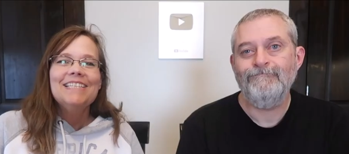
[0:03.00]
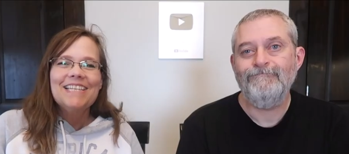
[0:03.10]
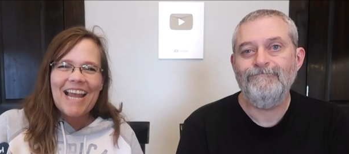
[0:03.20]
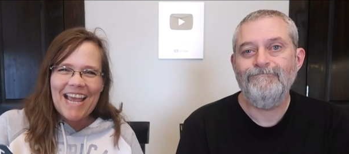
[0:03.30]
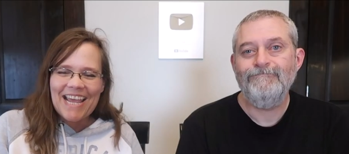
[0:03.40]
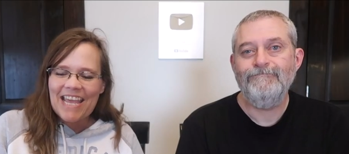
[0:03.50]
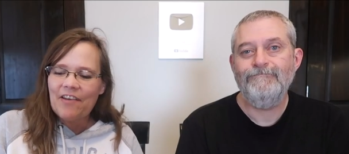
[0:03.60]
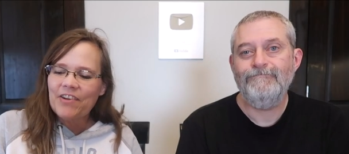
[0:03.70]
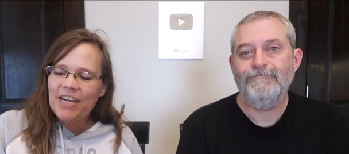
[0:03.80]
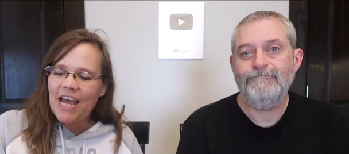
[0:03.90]
Speaker 1: Today,
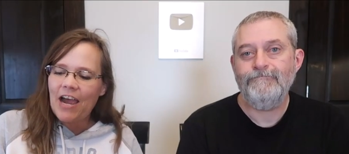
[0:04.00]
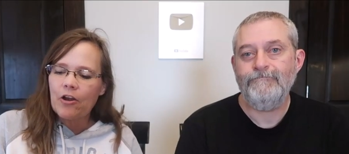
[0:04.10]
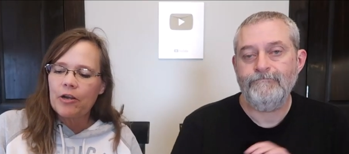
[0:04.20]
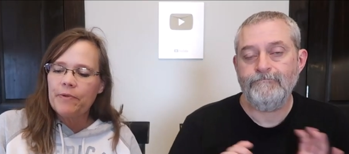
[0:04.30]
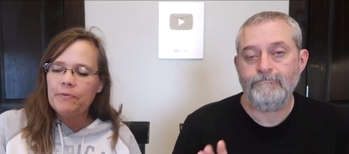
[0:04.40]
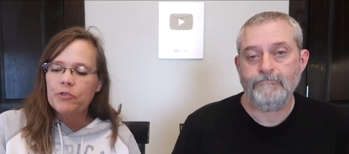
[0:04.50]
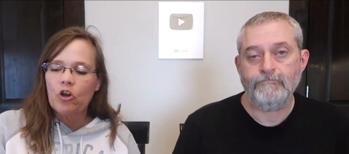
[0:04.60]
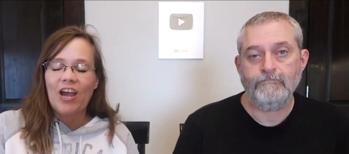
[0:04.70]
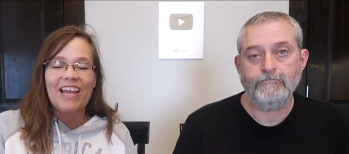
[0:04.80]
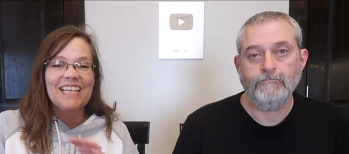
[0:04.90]
Kevin and I are gonna be
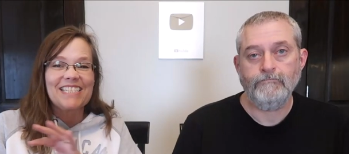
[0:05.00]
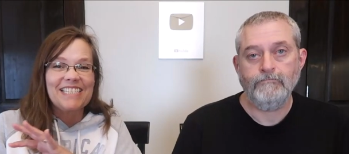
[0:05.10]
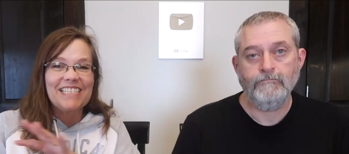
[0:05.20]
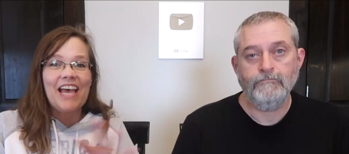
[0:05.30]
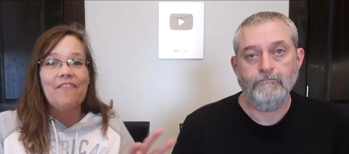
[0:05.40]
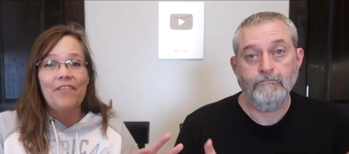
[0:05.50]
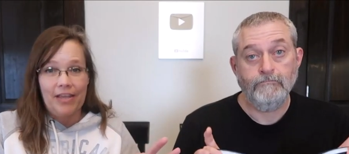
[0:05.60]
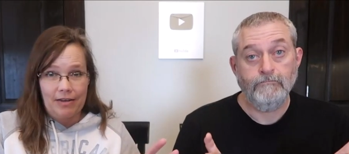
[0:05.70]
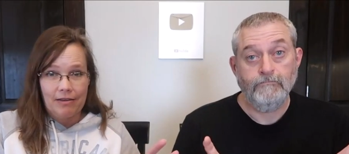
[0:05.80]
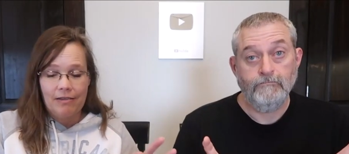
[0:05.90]
trying
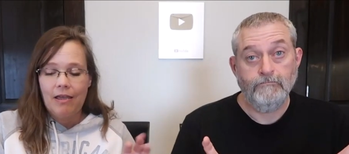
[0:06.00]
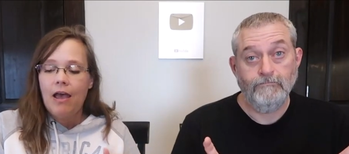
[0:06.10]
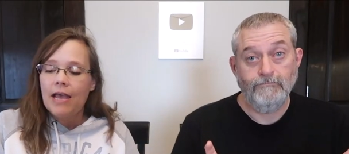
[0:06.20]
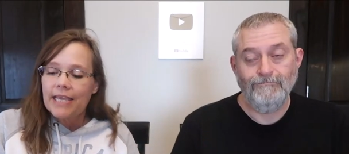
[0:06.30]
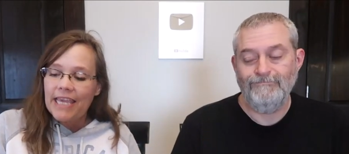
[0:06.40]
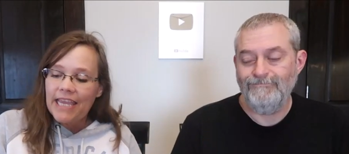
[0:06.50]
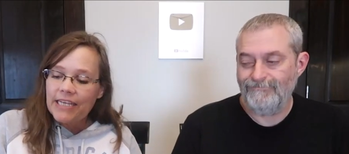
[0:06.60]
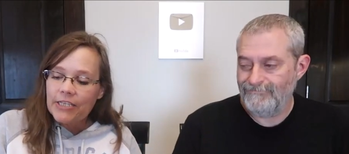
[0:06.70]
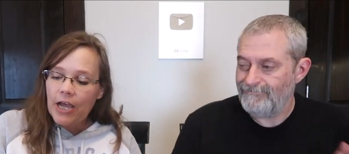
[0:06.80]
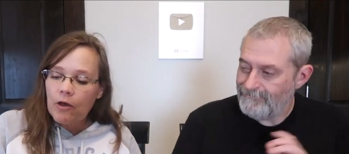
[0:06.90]
seven
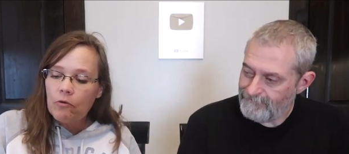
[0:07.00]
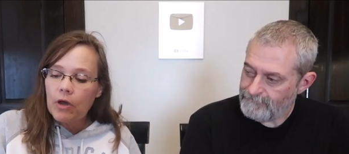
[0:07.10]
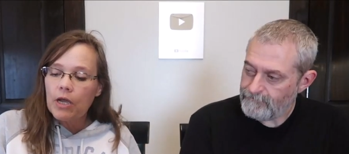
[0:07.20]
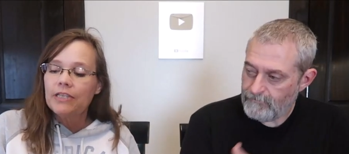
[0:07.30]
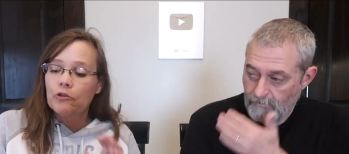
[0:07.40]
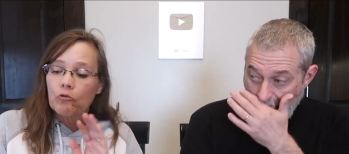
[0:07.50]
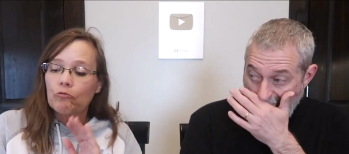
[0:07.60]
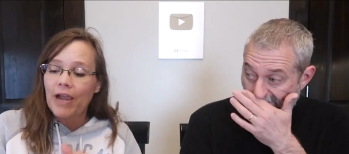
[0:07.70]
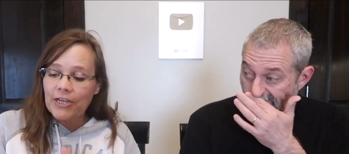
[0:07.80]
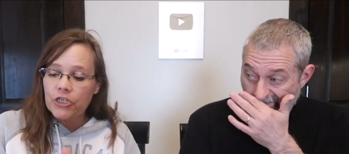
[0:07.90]
keto, uh, the
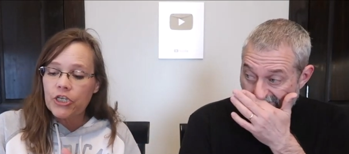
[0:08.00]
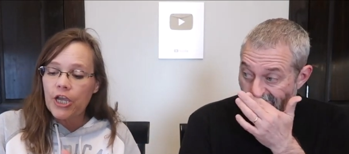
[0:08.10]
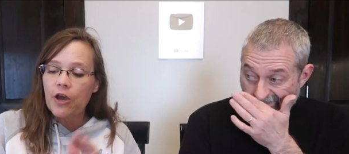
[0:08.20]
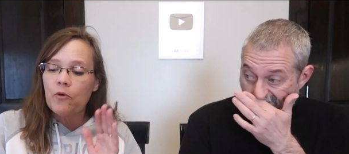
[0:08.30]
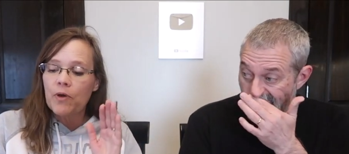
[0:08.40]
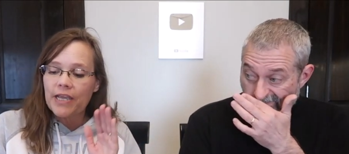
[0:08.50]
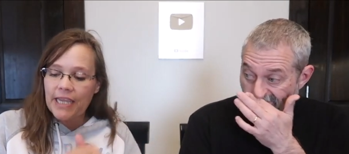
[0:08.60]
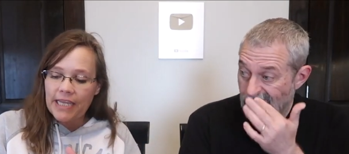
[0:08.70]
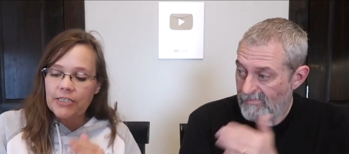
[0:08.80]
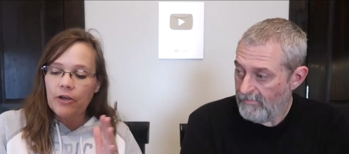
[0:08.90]
ratio
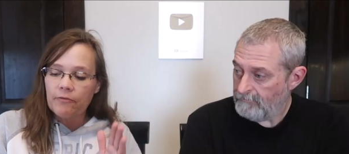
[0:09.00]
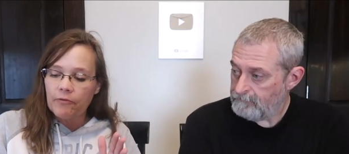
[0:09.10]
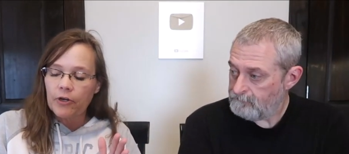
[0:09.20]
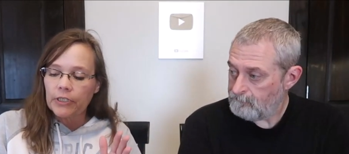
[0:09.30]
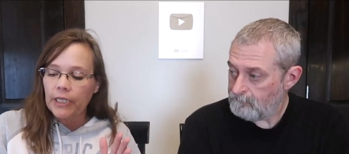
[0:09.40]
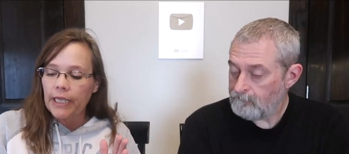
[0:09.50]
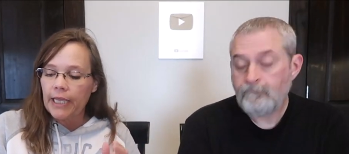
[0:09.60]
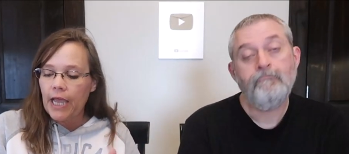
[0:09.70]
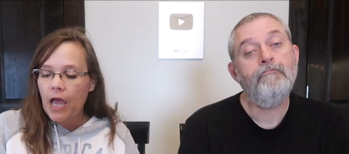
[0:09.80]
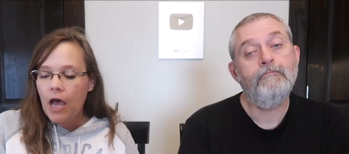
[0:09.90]
keto
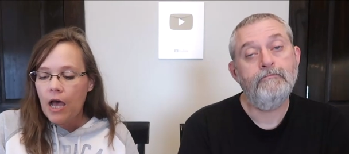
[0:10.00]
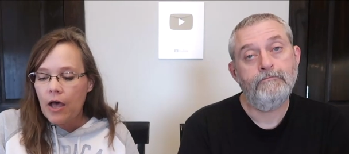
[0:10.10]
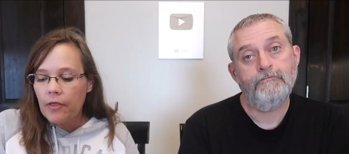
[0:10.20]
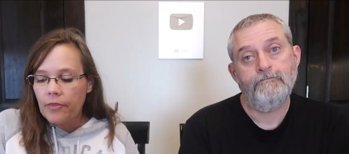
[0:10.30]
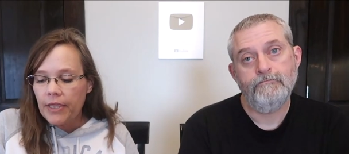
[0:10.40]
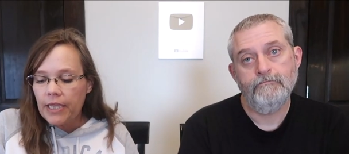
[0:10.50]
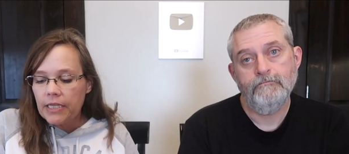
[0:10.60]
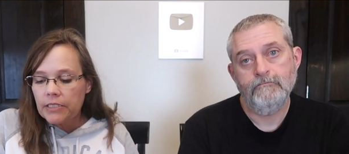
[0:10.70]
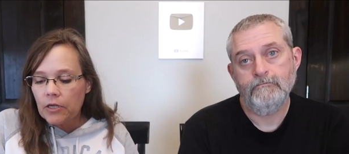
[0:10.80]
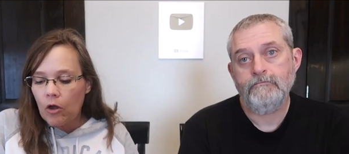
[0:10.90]
friendly. Uh,
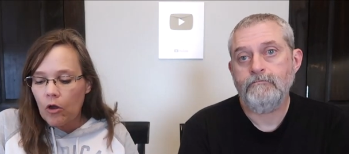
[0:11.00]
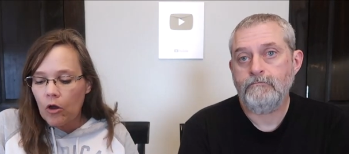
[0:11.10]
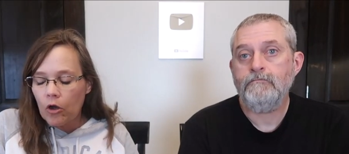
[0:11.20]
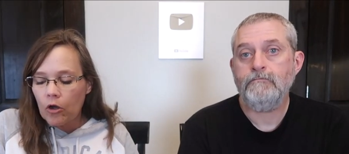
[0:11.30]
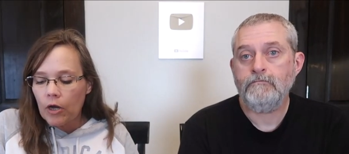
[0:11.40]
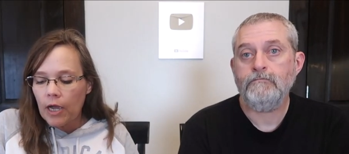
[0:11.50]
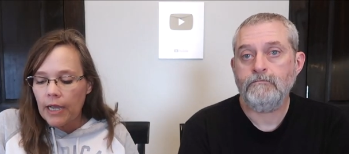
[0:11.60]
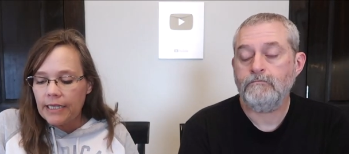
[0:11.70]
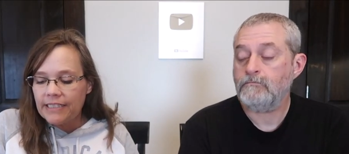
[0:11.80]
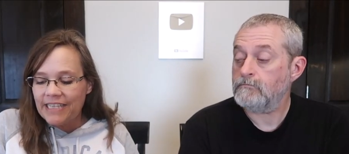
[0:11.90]
these are
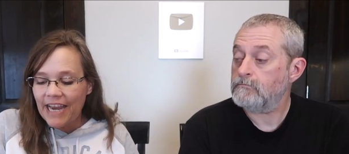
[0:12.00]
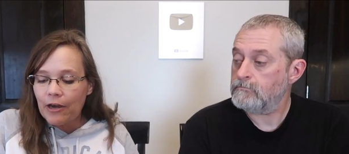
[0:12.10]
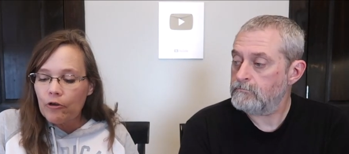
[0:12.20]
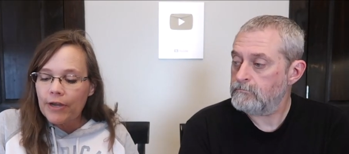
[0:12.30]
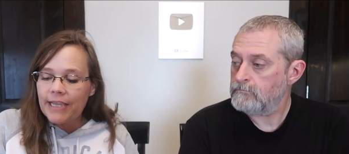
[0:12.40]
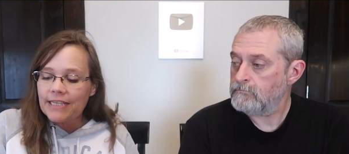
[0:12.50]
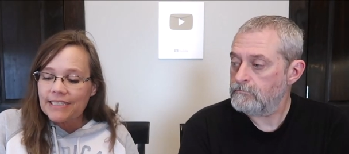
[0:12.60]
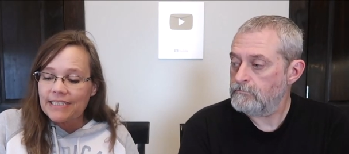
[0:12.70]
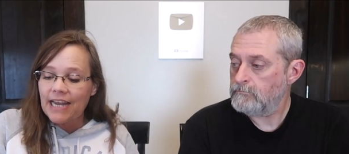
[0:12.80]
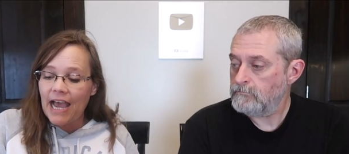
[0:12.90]
a dairy
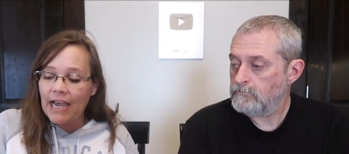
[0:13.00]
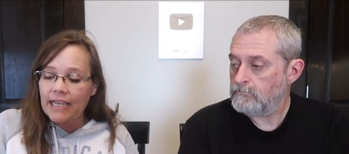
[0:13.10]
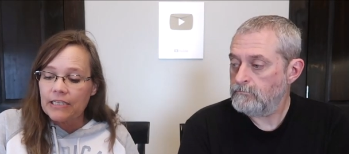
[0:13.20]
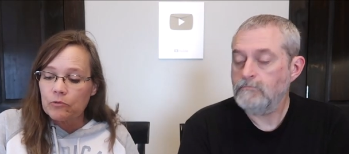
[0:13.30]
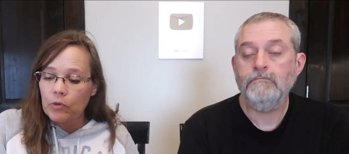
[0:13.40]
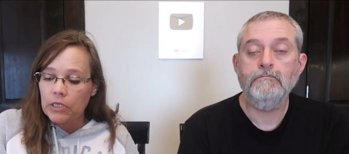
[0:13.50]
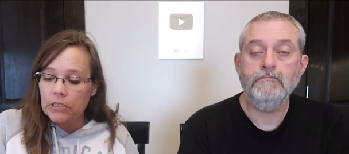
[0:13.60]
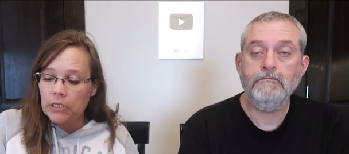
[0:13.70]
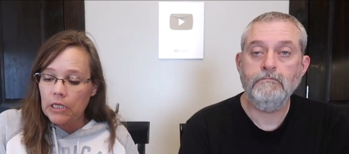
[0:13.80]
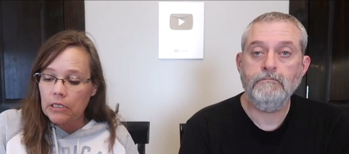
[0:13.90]
snack is what
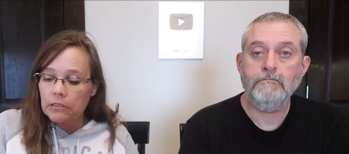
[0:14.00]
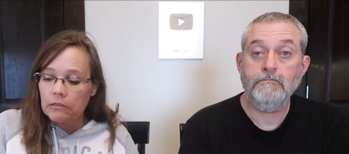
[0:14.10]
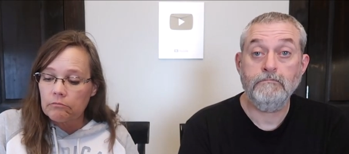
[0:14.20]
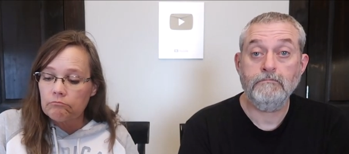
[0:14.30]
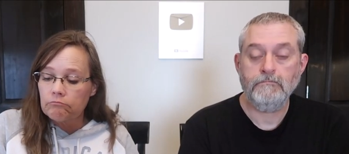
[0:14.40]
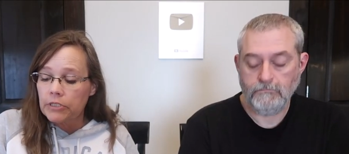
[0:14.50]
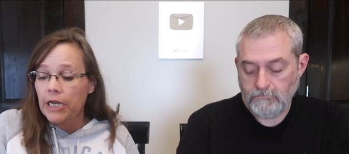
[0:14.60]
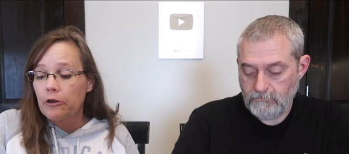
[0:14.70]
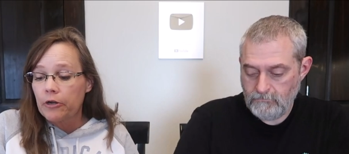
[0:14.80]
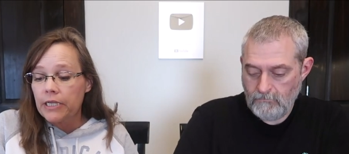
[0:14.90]
it says.
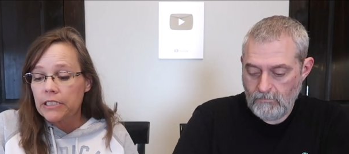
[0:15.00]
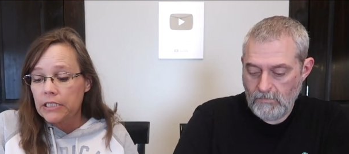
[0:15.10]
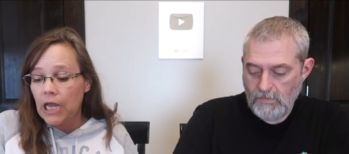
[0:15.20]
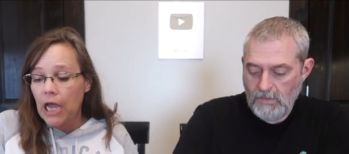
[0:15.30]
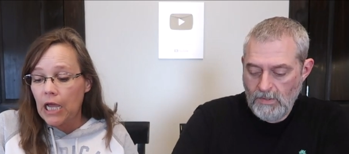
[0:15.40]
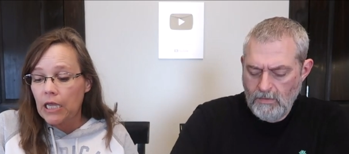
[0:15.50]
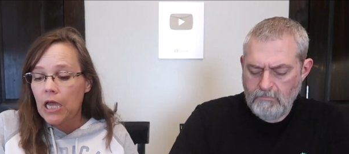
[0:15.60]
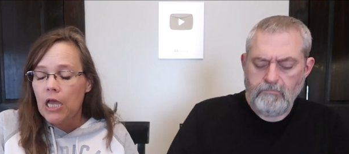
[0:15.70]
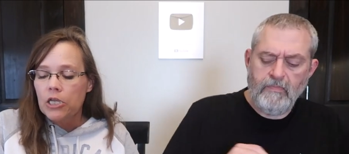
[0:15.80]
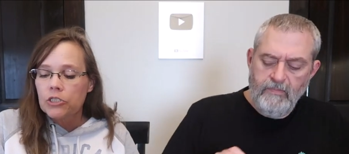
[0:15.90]
Dairy snack.
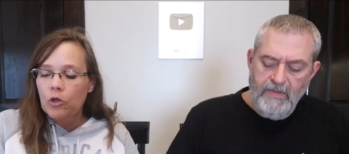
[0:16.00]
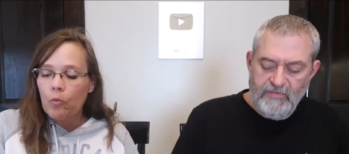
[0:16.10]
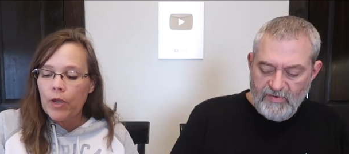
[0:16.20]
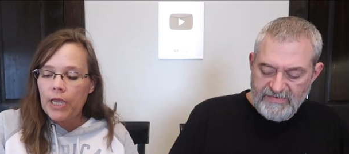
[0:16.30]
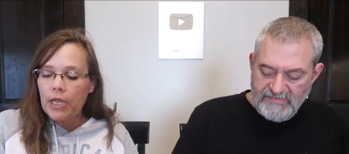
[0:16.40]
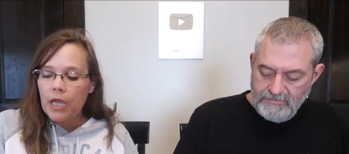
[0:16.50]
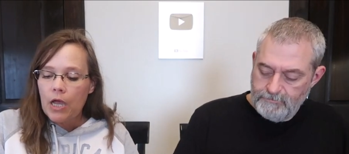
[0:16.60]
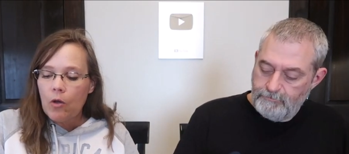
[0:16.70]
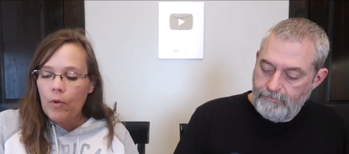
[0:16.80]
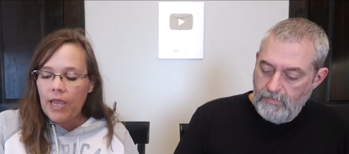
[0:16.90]
So
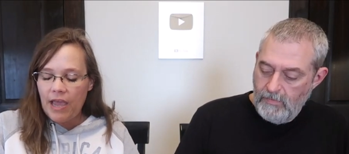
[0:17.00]
we, we